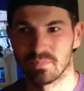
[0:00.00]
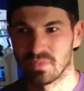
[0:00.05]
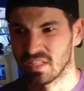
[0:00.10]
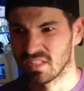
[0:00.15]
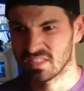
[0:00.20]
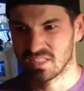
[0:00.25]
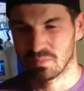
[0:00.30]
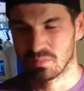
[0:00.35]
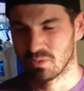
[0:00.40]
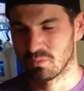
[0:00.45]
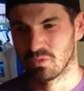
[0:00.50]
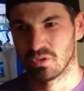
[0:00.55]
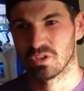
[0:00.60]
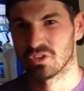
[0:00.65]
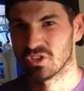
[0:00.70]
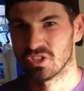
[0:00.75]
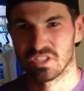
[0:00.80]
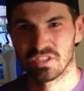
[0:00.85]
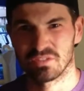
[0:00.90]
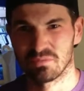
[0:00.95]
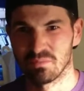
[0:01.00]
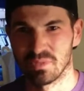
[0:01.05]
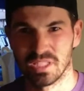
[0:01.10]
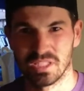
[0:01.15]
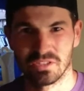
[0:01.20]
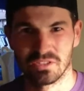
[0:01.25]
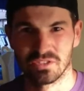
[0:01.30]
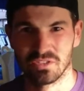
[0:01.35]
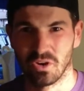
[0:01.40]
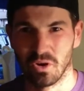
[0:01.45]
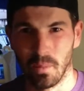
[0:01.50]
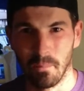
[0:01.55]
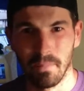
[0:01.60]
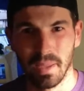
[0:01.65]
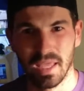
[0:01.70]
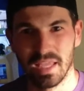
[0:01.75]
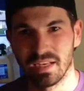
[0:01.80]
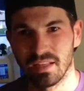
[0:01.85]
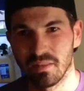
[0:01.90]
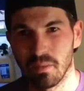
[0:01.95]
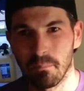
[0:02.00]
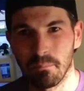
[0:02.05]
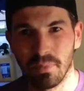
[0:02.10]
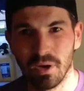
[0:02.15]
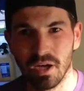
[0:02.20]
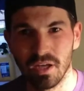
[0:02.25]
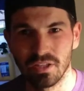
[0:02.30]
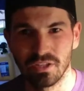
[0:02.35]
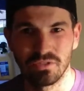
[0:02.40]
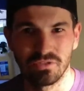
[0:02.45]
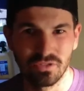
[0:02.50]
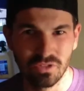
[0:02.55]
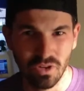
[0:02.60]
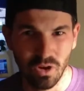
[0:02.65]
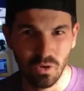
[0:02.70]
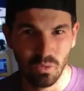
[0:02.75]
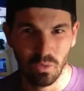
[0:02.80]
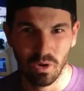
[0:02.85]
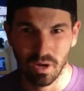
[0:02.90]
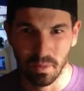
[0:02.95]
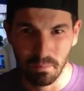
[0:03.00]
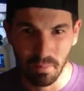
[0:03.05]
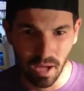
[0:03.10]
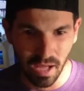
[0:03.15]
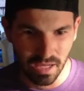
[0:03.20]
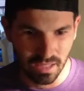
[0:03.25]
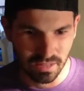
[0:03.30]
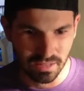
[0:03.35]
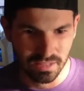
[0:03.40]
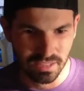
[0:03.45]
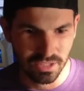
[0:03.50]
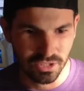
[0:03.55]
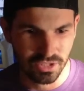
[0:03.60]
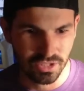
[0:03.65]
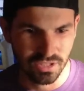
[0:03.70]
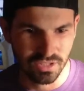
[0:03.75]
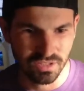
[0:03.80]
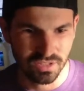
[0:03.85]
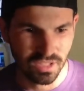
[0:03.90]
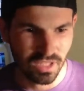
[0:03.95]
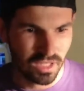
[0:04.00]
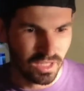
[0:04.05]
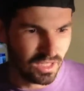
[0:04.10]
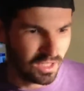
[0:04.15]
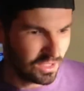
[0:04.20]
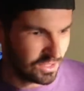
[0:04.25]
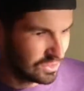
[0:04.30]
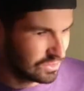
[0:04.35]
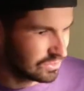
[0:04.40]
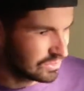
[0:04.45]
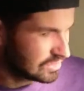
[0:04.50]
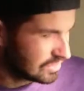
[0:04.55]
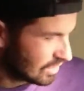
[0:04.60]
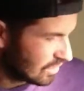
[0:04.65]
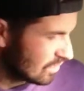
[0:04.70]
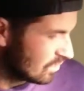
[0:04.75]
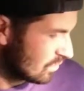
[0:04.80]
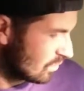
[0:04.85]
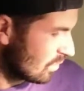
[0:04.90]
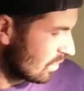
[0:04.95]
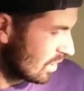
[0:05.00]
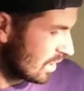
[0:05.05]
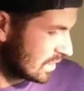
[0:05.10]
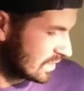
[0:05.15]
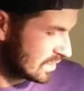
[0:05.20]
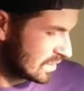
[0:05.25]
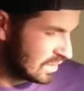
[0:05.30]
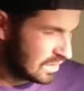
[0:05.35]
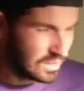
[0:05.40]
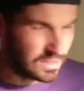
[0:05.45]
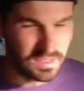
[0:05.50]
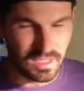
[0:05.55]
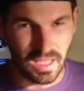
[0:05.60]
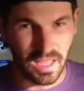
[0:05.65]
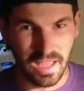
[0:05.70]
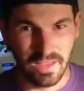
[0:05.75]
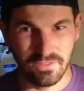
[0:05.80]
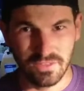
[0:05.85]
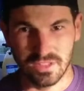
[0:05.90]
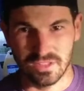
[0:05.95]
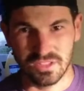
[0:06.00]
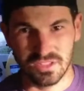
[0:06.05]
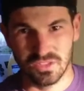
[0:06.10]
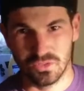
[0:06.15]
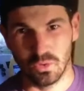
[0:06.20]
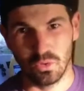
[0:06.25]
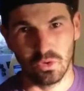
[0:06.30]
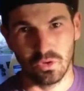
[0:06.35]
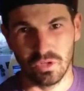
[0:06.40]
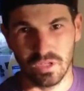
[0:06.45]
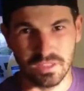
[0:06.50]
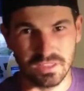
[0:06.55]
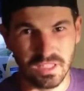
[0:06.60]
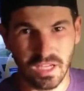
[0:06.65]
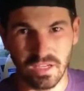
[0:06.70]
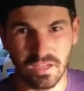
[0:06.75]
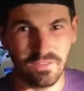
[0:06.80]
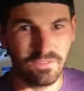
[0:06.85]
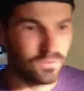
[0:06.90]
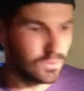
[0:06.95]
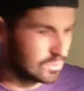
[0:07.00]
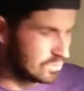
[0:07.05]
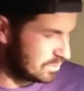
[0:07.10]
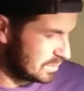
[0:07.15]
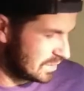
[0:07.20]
Something where just meals are a pain in the butt. You don't want a pile of dishes. You don't want to have to store a ton of food